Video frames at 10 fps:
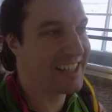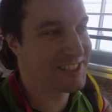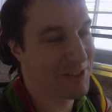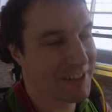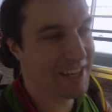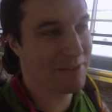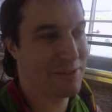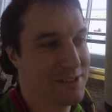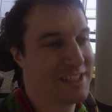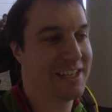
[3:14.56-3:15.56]
Last time I came
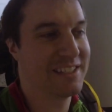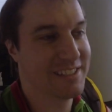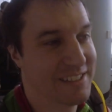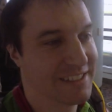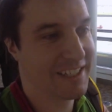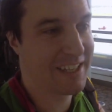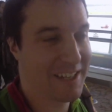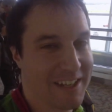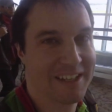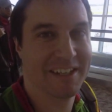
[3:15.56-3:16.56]
through Dallas,
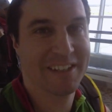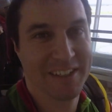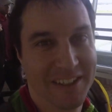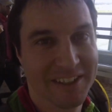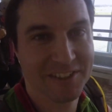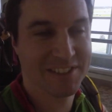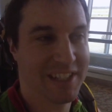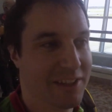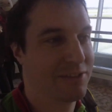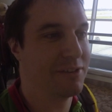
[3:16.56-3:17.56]
uh, I got
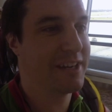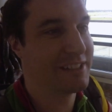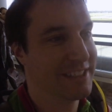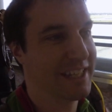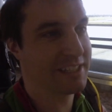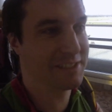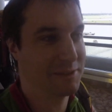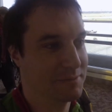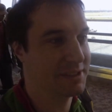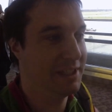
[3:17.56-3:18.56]
stuck in three hours in
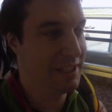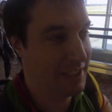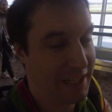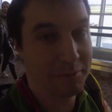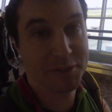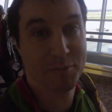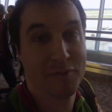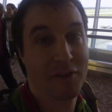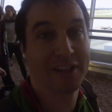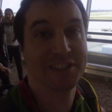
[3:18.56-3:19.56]
customs and I missed
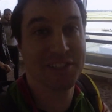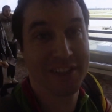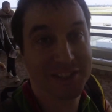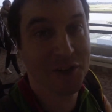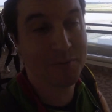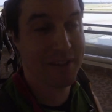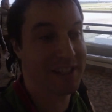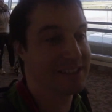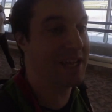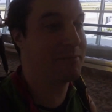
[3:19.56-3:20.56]
my flight. So let's hope
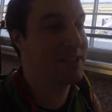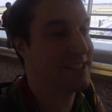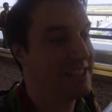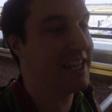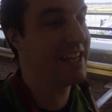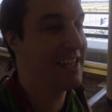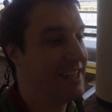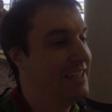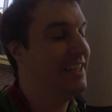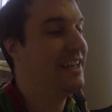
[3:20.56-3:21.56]
that doesn't happen today.